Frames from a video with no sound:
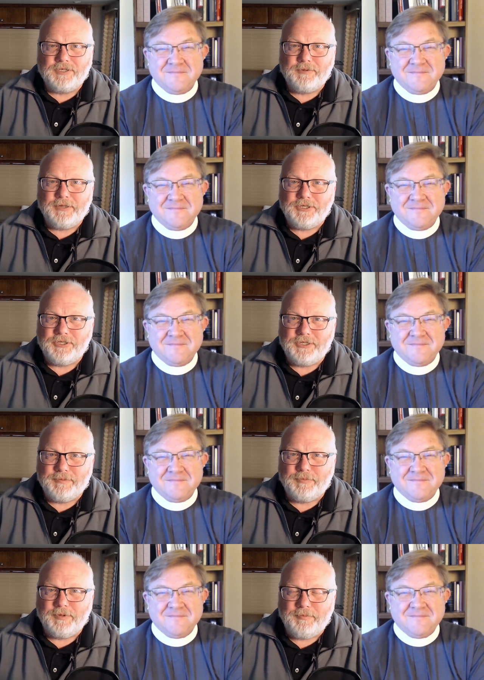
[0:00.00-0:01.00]

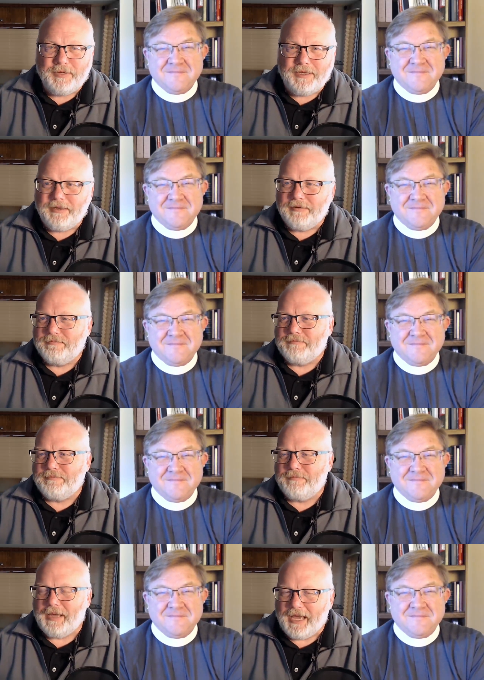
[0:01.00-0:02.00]
Speaker 1: relationship would be
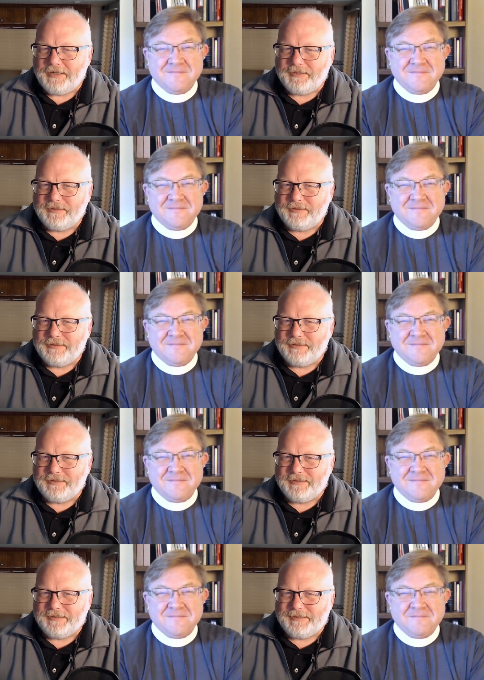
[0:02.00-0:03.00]
bad.
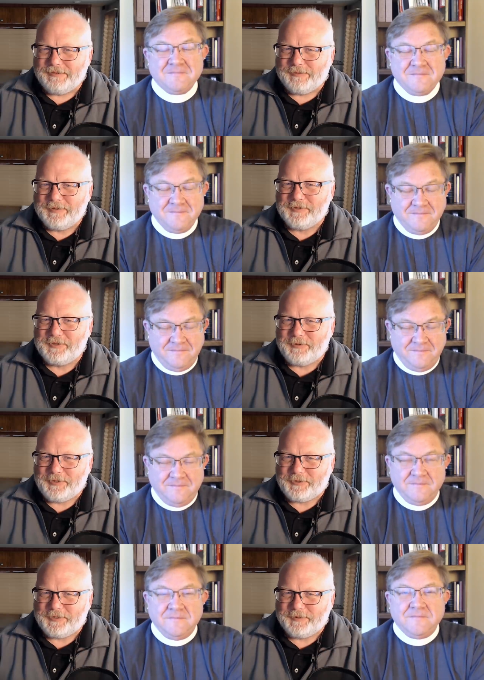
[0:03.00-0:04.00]
What's the story,
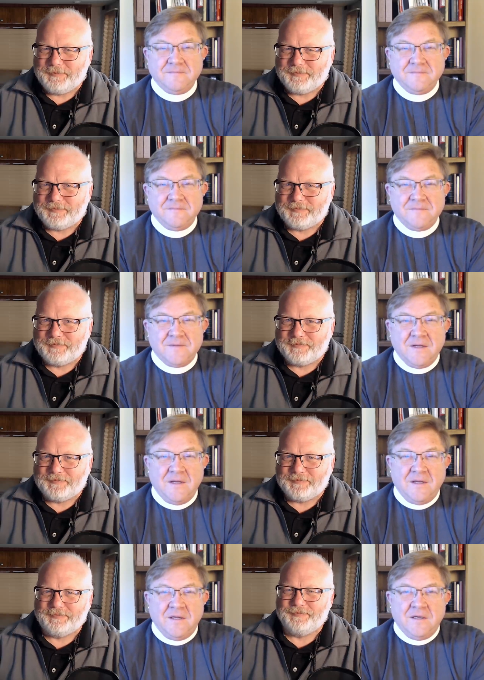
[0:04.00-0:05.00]
George?
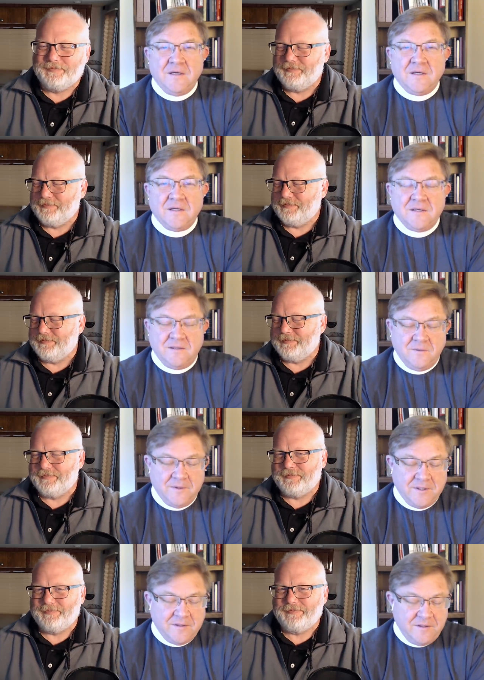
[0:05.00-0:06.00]

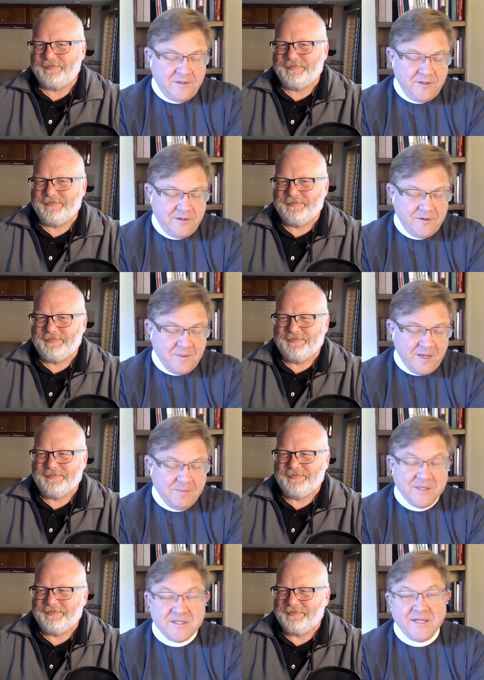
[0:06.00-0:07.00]
Speaker 2: Well, the
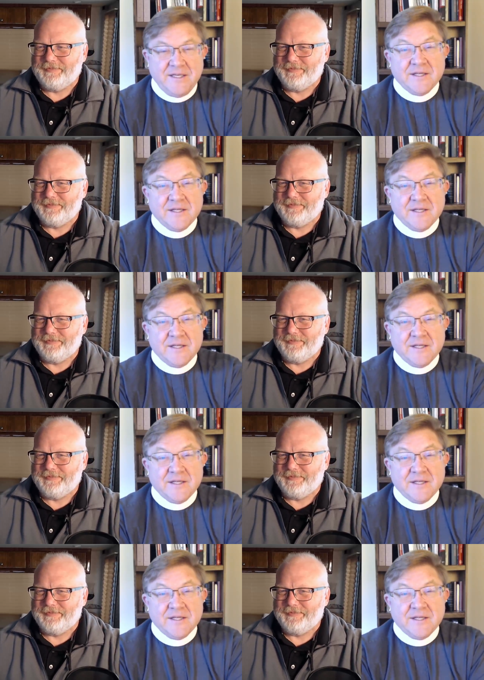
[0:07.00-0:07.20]
Bible is hate